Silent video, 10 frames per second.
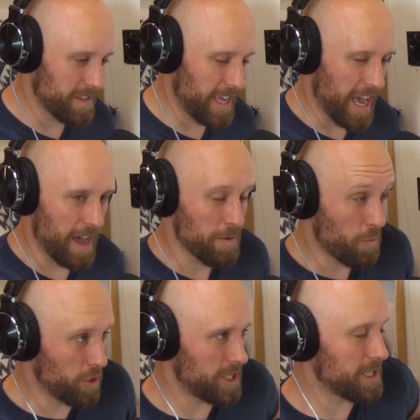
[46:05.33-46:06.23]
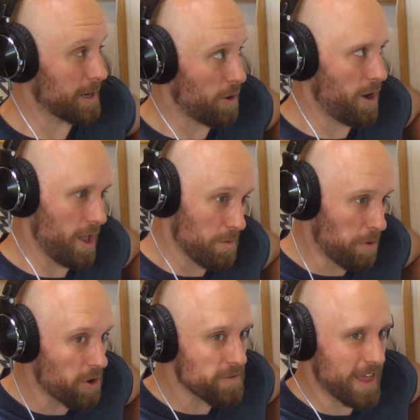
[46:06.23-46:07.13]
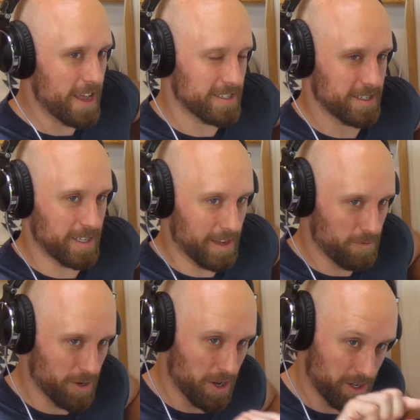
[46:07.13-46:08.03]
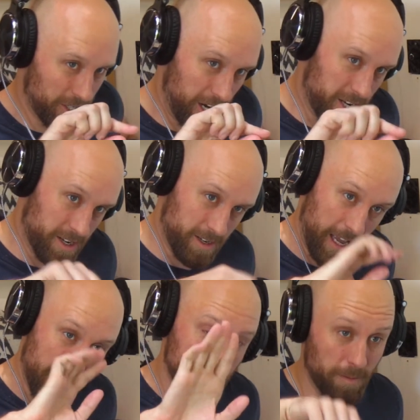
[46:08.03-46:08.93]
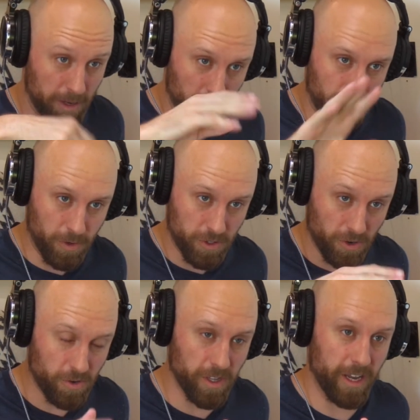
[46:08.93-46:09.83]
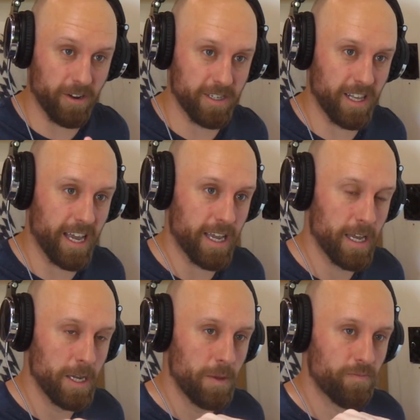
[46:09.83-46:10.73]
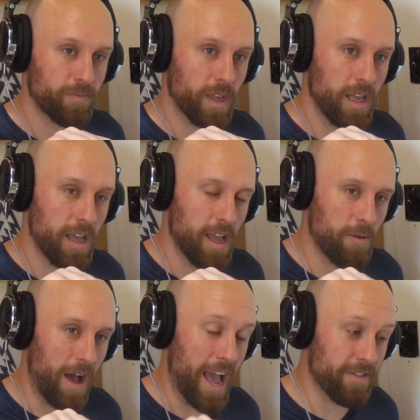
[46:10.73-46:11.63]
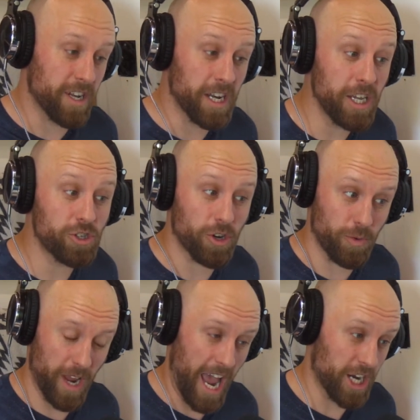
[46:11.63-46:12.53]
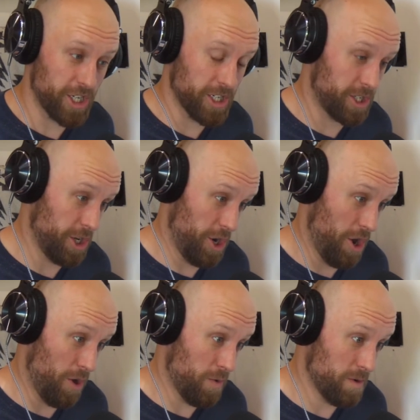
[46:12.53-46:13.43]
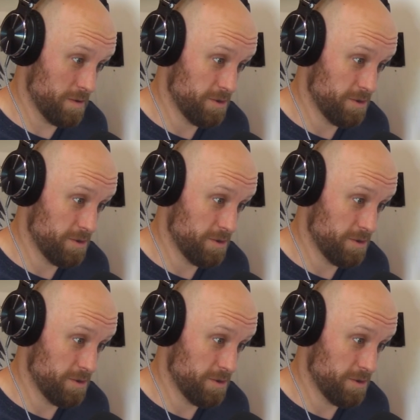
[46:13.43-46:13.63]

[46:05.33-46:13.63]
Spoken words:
Yeah, which is like part of that is like try to, I guess, come in a little full circle here is like I have a knee-jerk reaction to no.